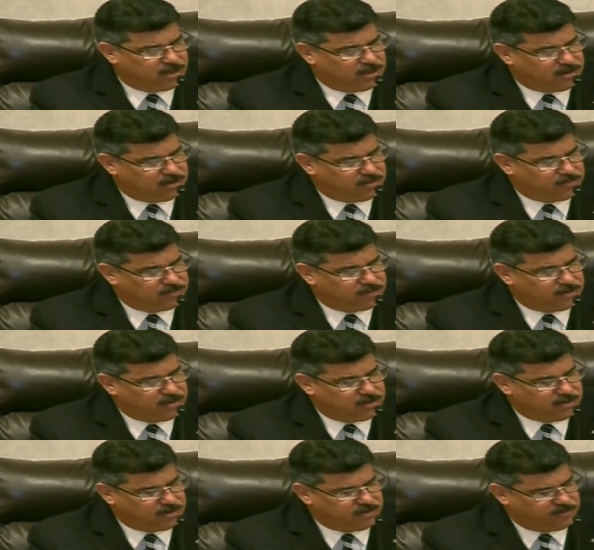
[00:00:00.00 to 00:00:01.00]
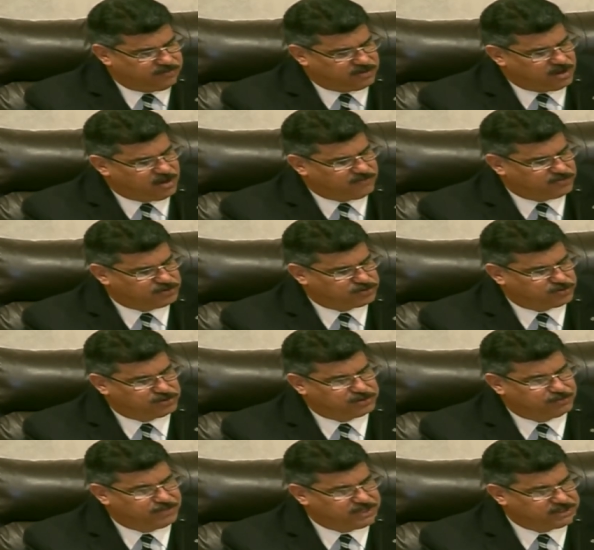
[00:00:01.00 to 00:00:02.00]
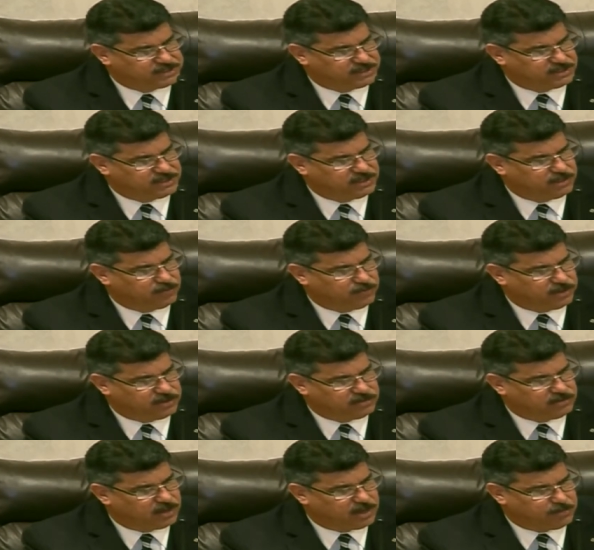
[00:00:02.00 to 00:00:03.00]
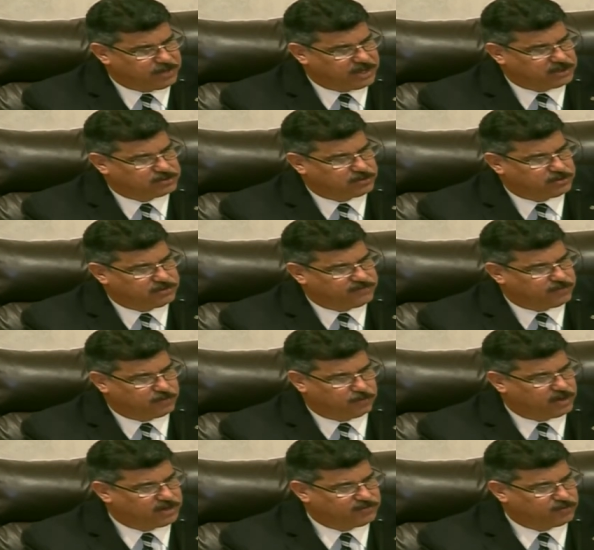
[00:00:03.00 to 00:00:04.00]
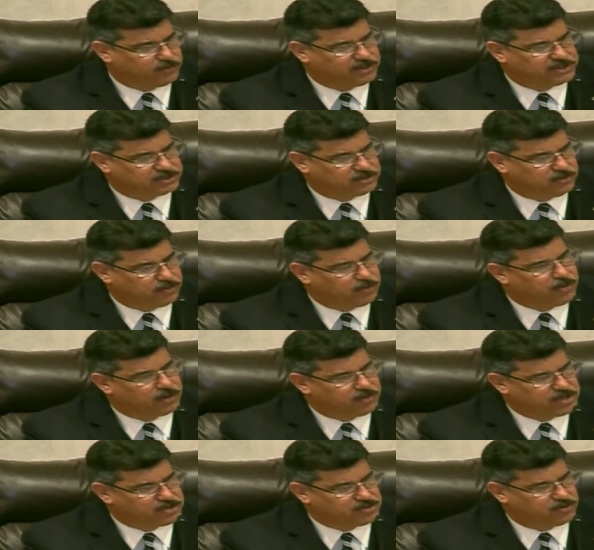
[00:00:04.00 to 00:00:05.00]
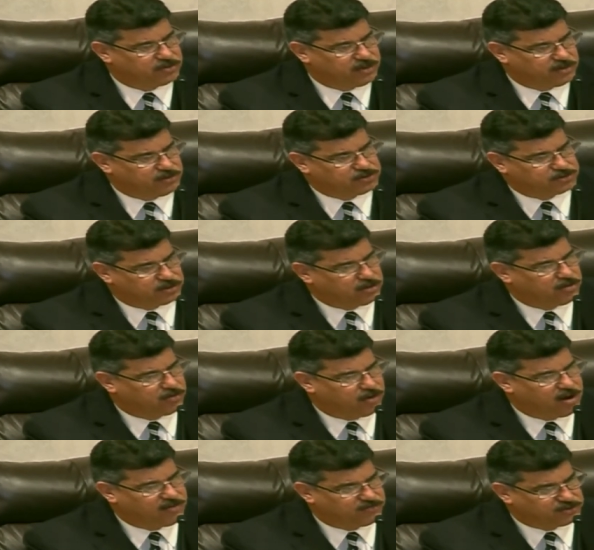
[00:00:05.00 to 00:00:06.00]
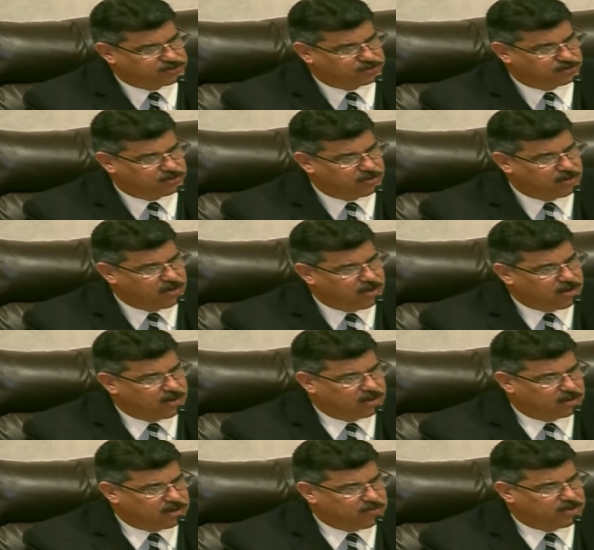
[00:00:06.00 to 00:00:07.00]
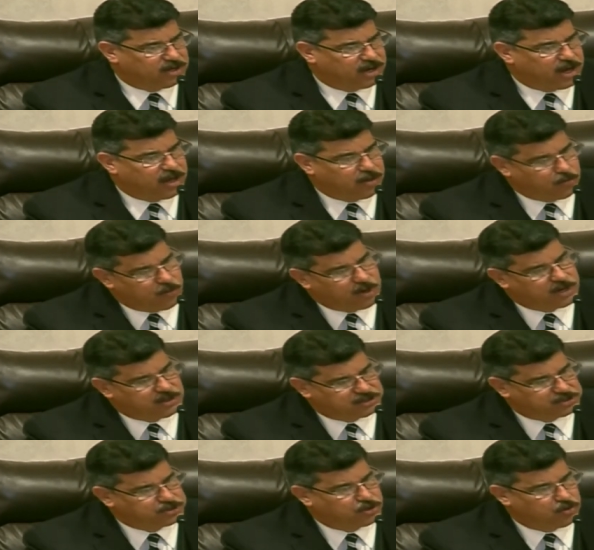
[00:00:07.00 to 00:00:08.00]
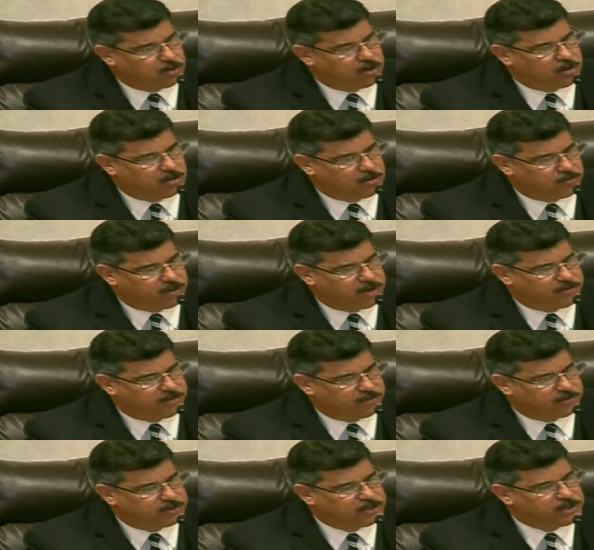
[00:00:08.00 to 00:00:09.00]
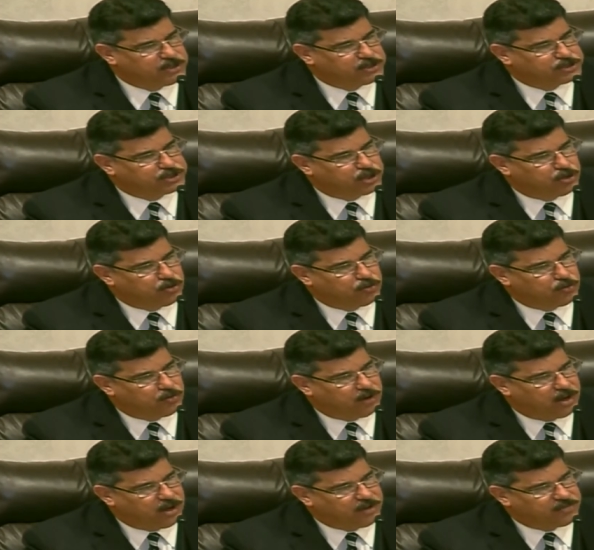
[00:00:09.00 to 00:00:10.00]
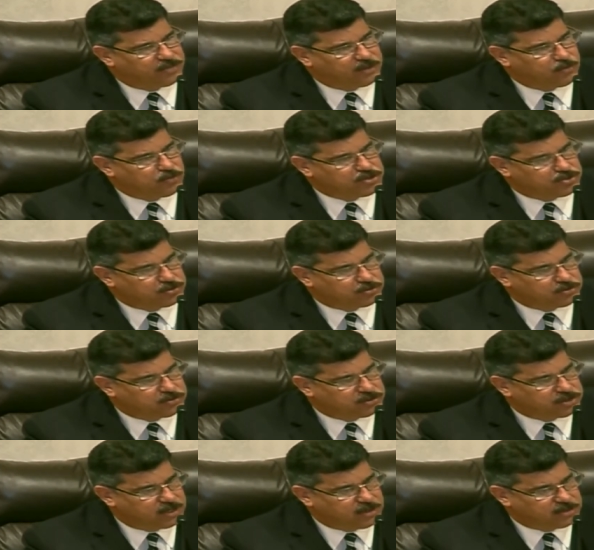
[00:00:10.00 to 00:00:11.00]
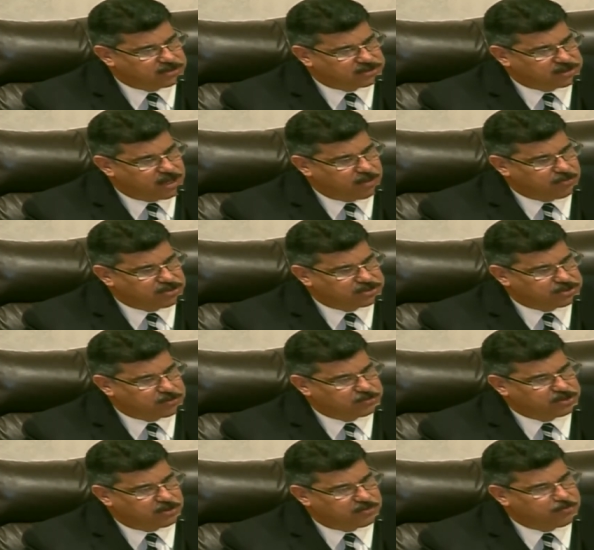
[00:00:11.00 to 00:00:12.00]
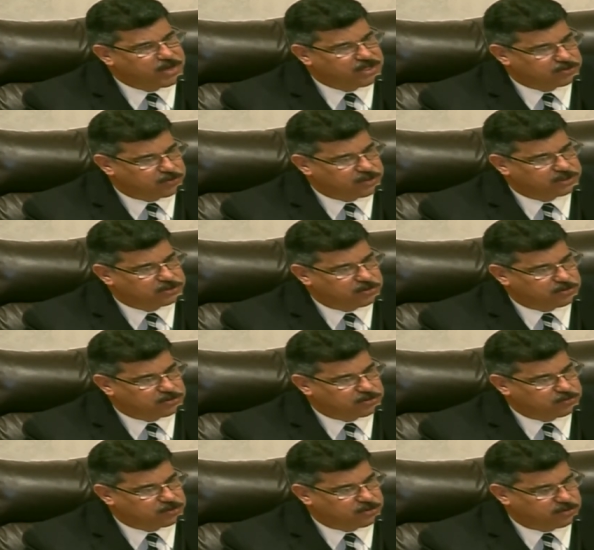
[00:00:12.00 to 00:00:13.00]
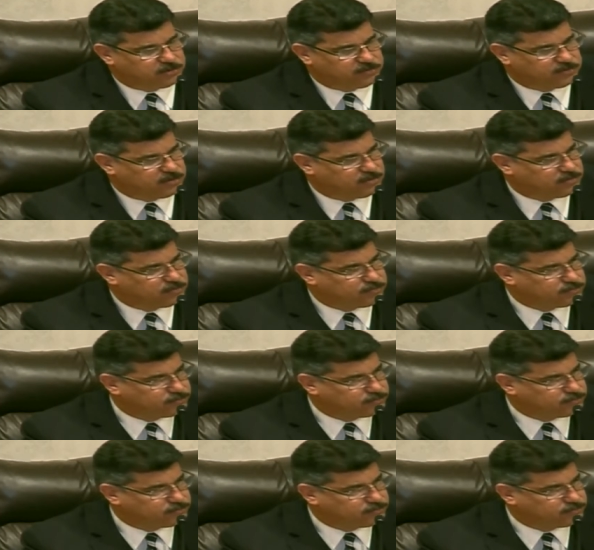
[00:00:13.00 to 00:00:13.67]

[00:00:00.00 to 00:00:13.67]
Uh, and if an officer is busy dealing with a patron for whatever reason, we want to make sure that there's another officer keeping an eye on what else is going on around there. So I think we should establish some sort of matrix or some sort of uh,